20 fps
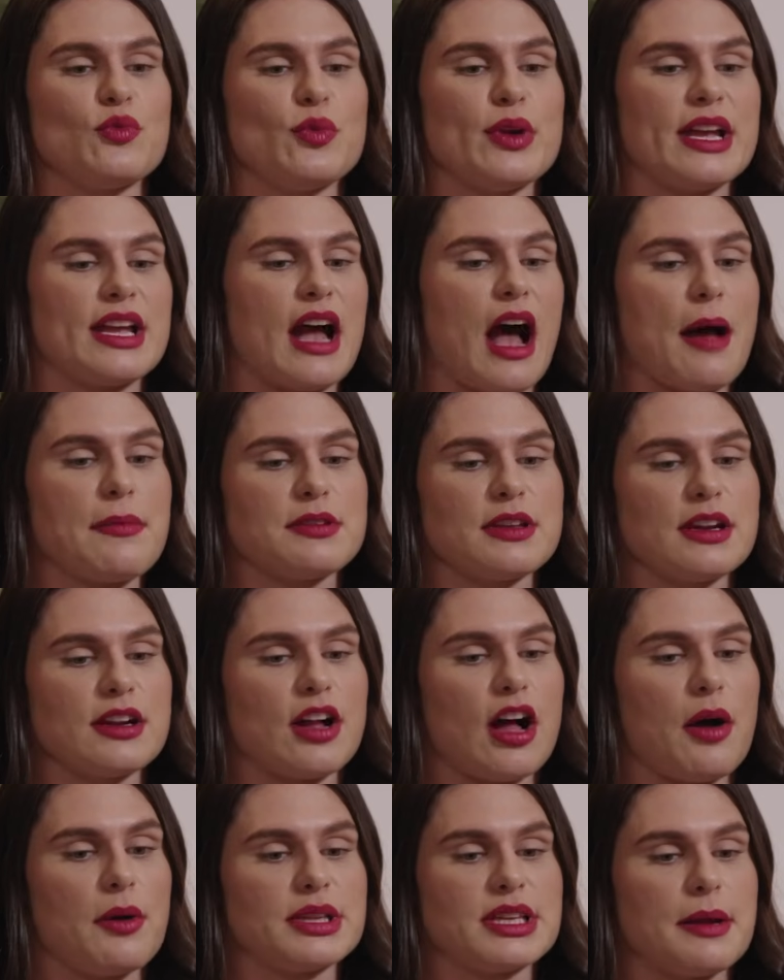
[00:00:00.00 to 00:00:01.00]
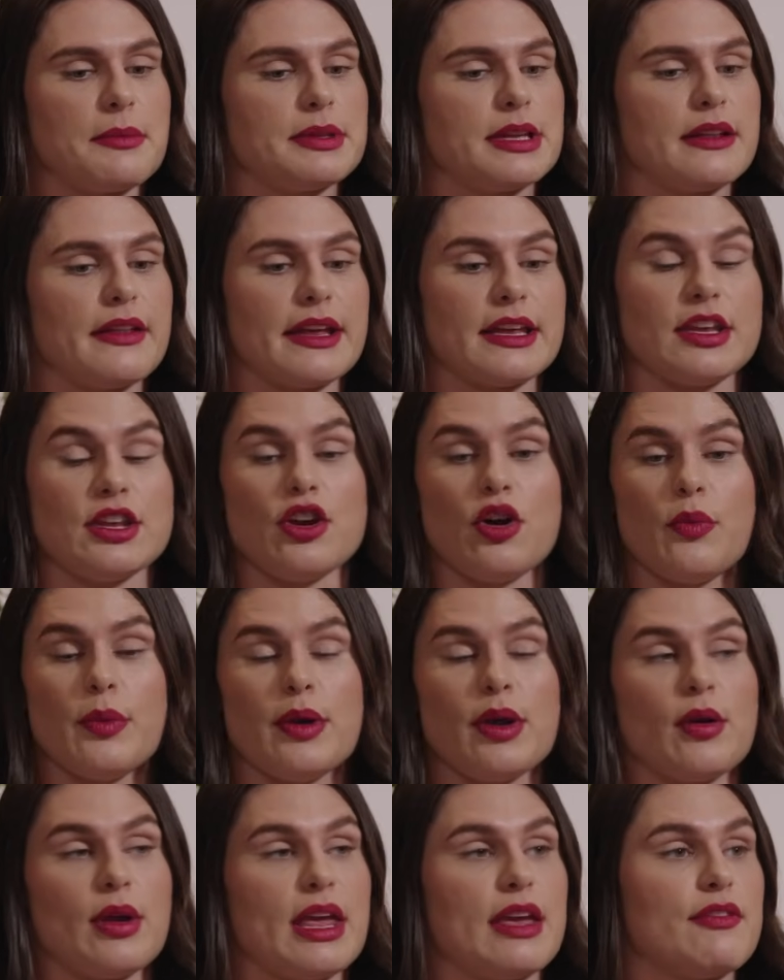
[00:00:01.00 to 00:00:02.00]
We hopped on a call with them and they're like, you know,
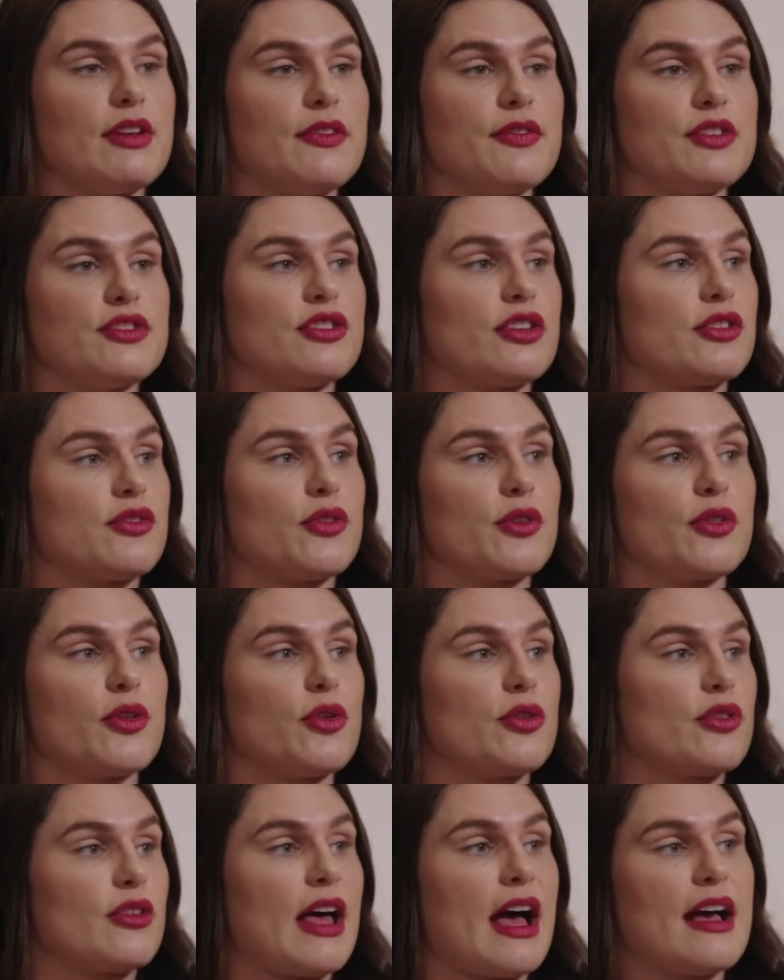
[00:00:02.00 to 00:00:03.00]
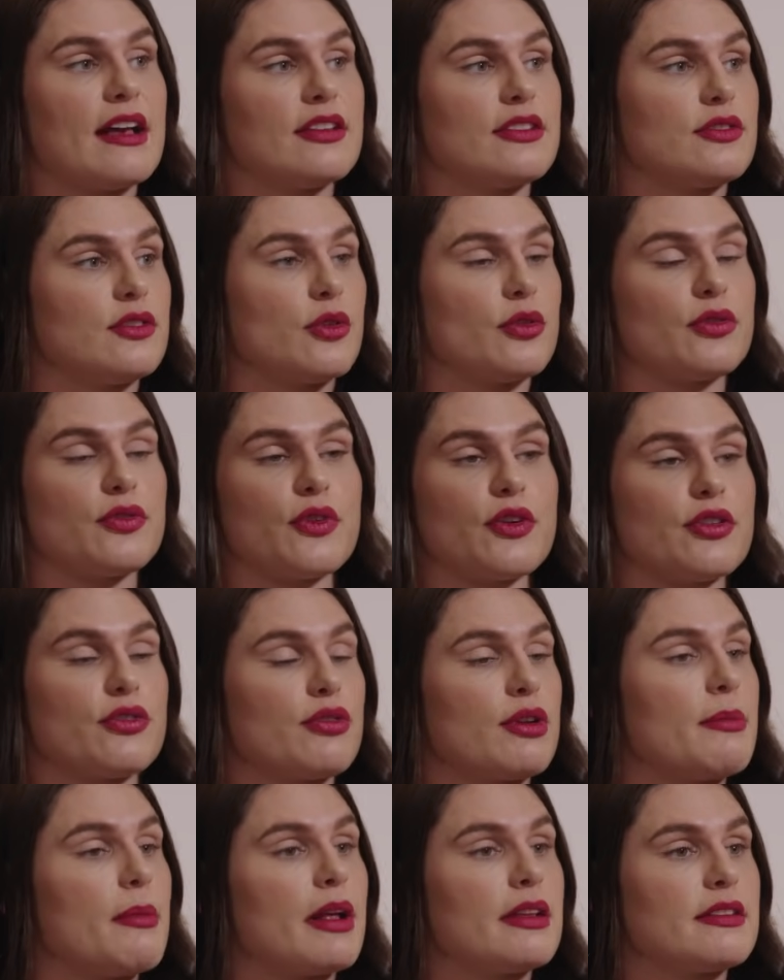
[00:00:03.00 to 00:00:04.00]
even if it's just for those
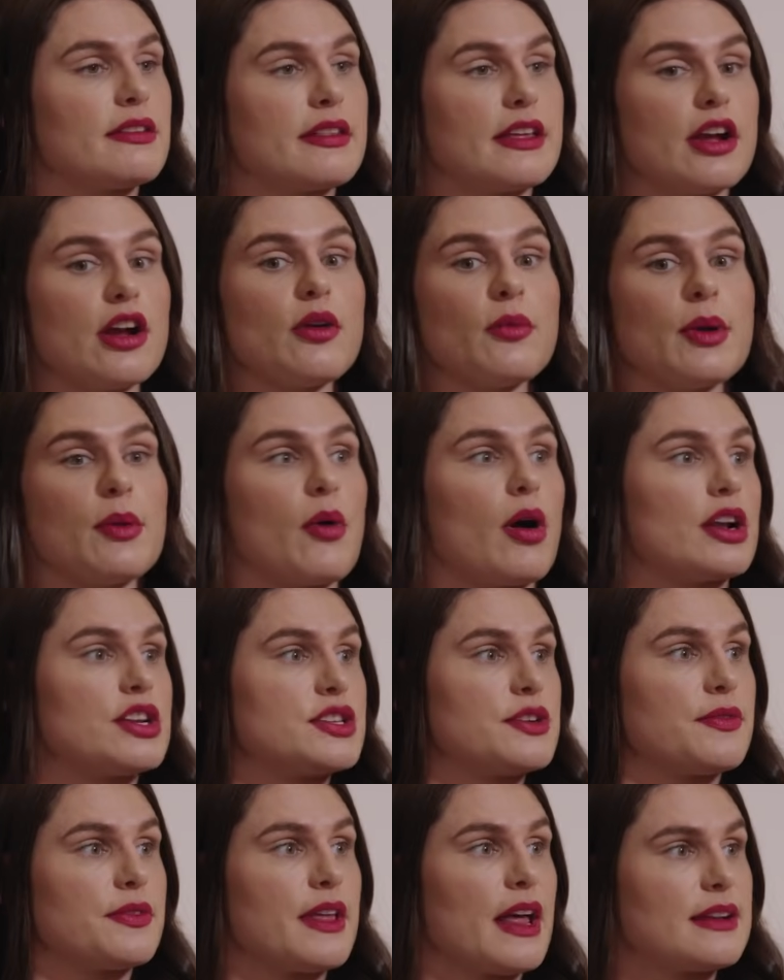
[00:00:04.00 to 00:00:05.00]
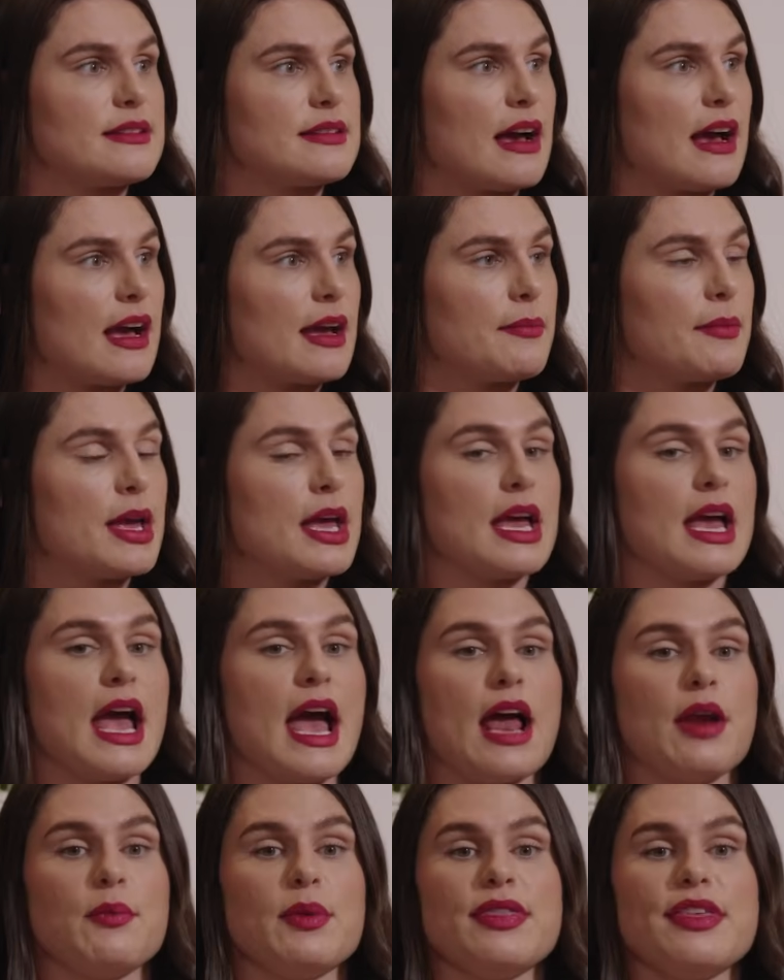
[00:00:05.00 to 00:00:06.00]
first 3 months of the year, we want you for that time.
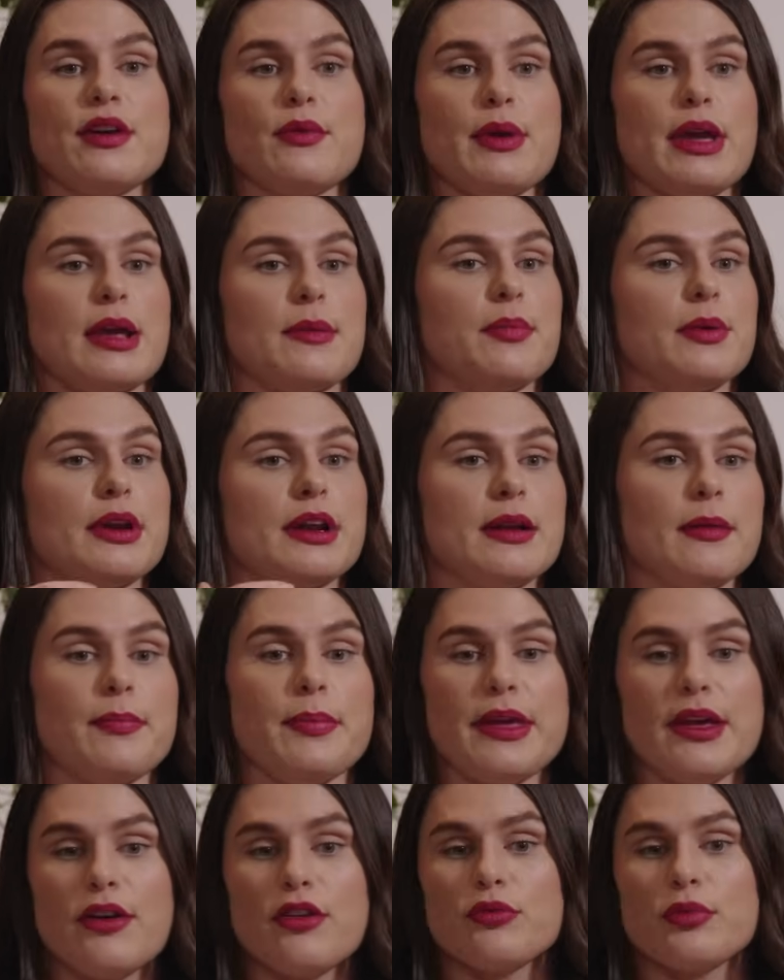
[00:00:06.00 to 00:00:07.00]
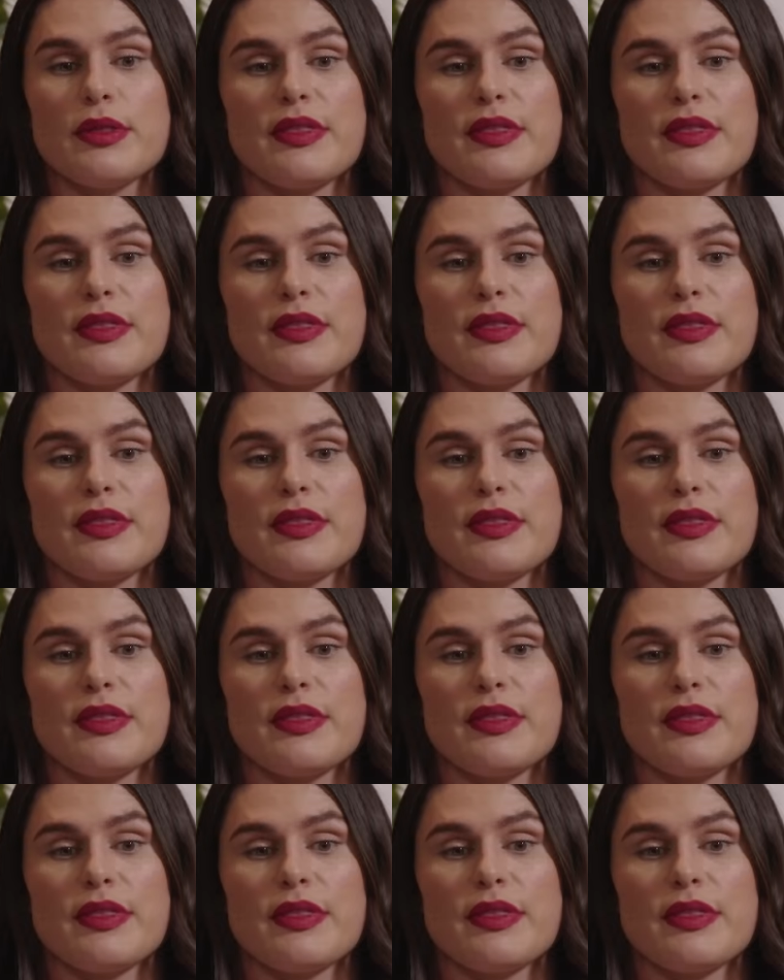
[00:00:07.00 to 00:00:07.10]
And we think we can put in appeals.